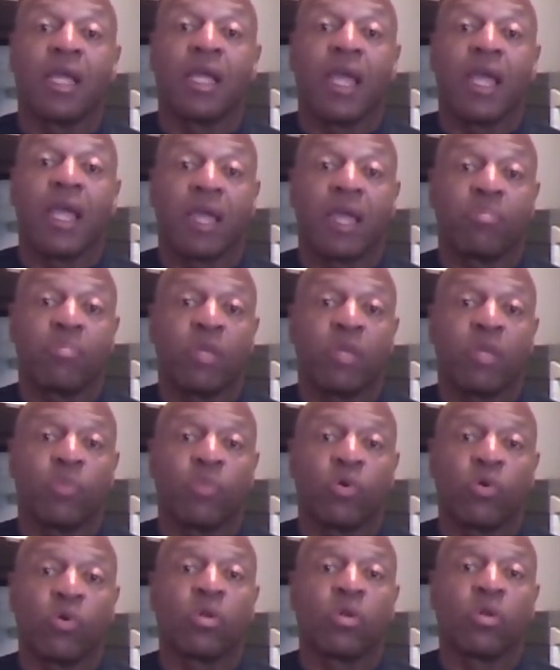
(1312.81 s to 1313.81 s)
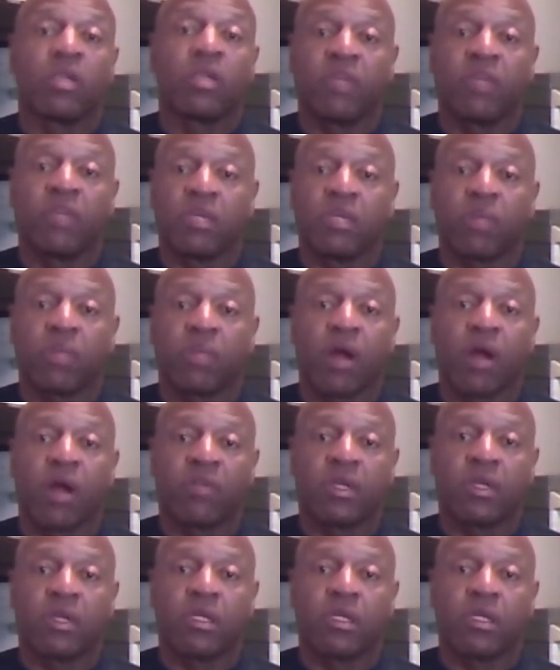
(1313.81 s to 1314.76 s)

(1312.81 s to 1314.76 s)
and people who are living in poverty.